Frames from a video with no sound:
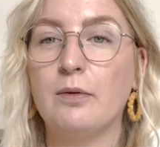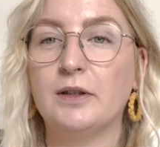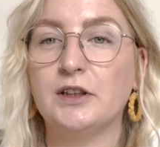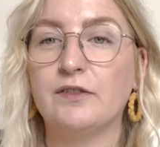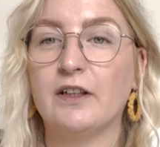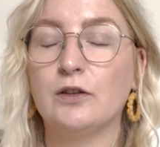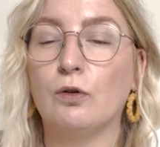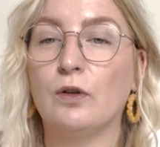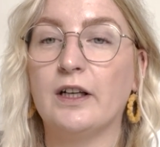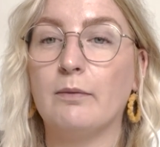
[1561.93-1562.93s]
which is
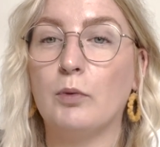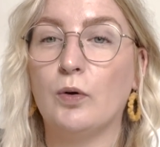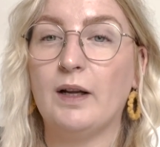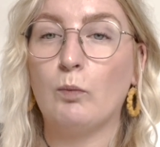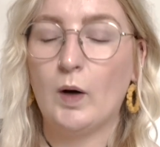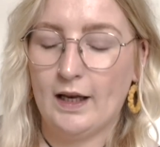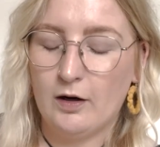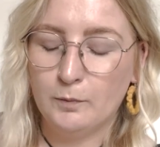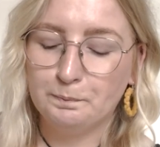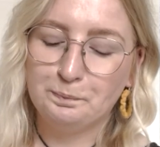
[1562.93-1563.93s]
Victorian Mourning
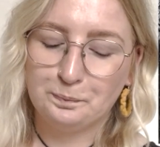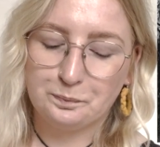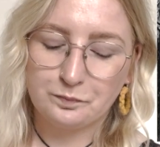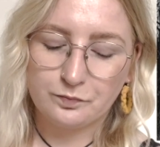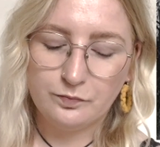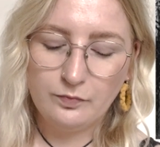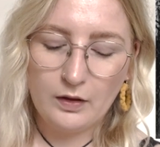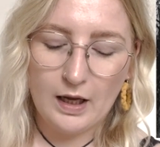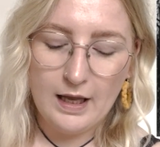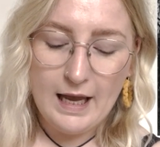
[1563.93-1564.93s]
Willow.
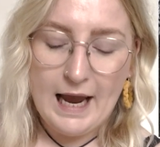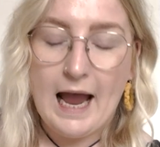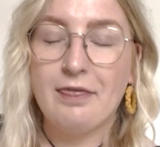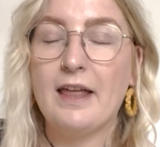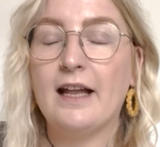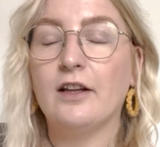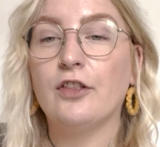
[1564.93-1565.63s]
And then the